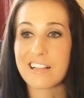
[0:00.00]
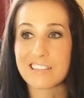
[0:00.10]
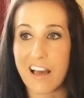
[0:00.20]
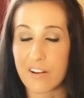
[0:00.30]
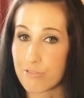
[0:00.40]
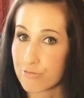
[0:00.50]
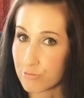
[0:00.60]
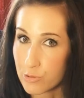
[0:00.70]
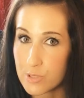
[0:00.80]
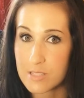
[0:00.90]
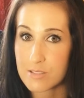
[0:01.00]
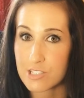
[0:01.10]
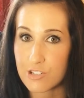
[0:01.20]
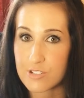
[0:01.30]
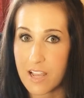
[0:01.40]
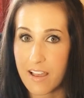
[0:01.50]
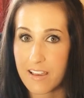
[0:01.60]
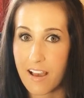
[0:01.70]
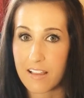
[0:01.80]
a lot of fruits into your diet.